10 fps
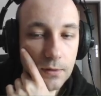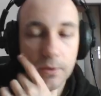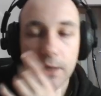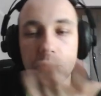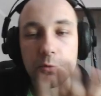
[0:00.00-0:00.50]

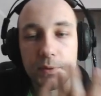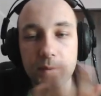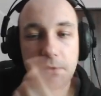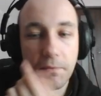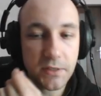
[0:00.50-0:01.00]
well, 2
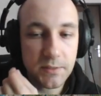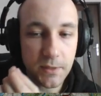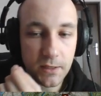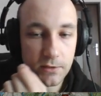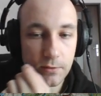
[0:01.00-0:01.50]
pips of
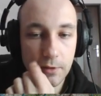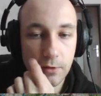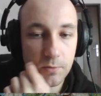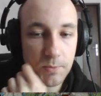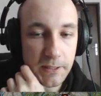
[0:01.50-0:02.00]
experience. We're
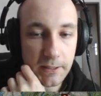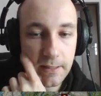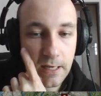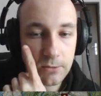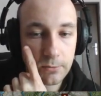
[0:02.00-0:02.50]
not beating
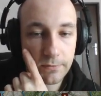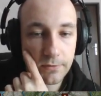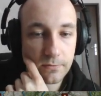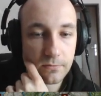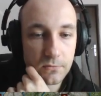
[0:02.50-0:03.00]
that with
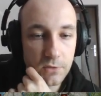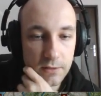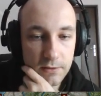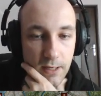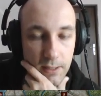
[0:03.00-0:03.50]

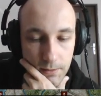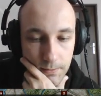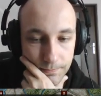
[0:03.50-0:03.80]
just that.